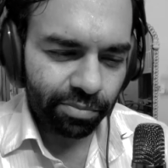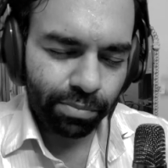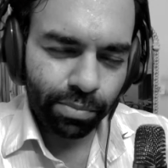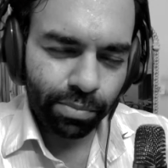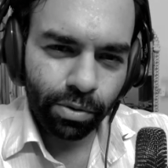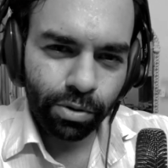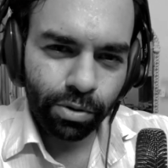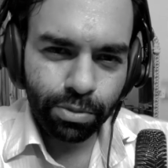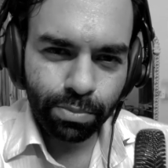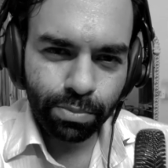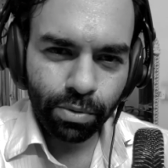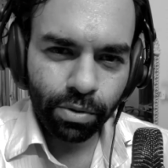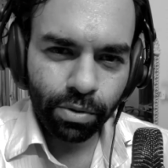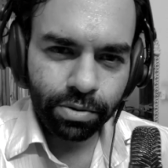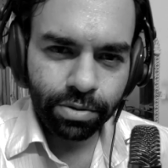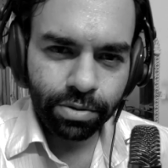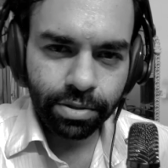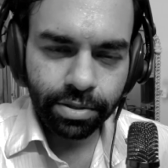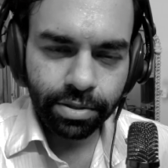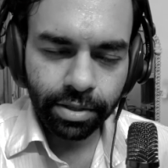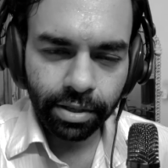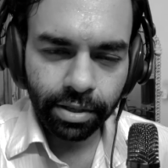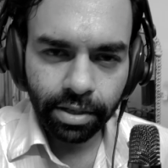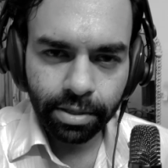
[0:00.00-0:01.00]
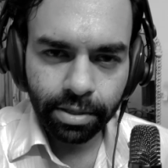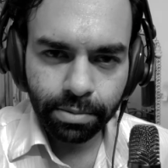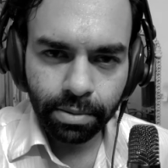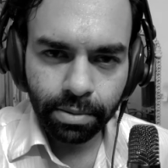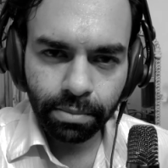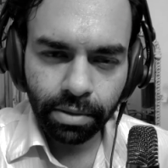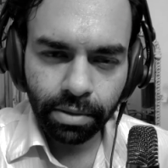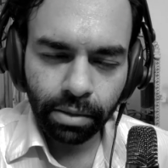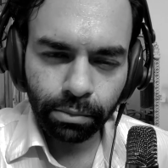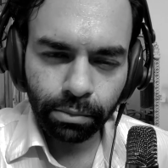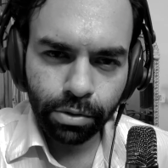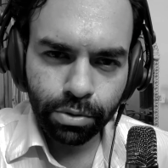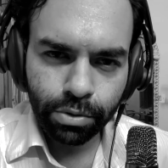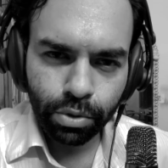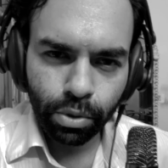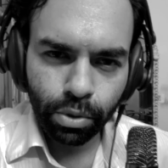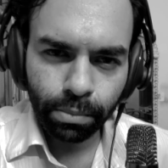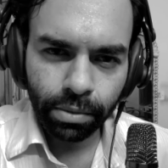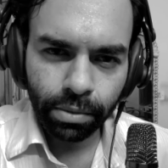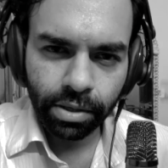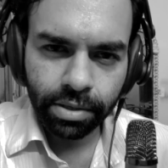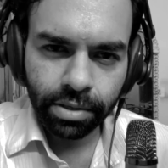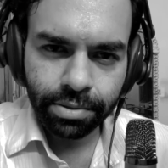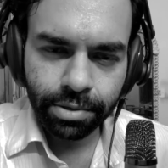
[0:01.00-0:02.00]
post-processing except loudness
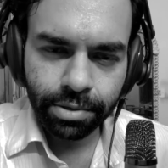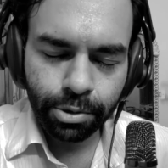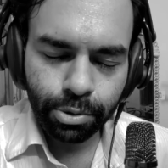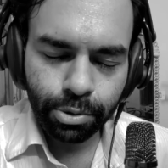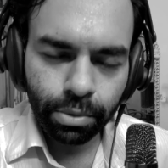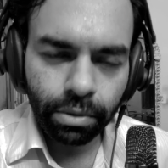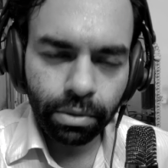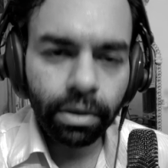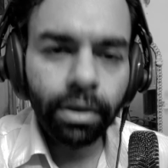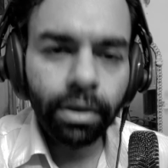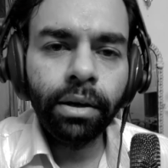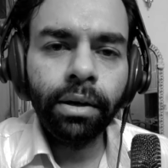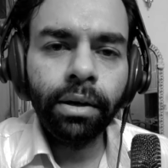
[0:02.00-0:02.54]
normalization,